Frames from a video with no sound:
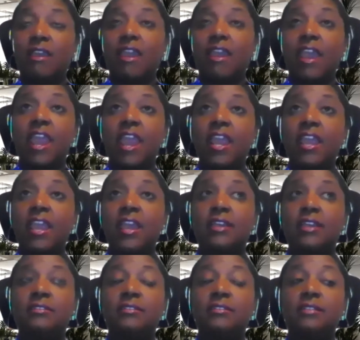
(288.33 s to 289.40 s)

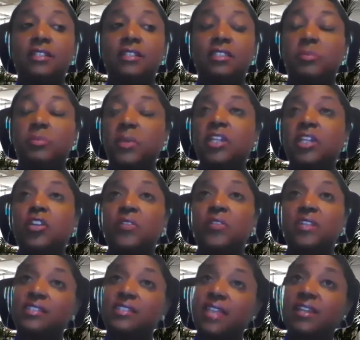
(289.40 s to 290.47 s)
and depending on the
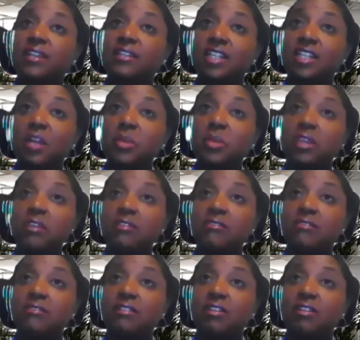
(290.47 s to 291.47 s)
setting that I'm in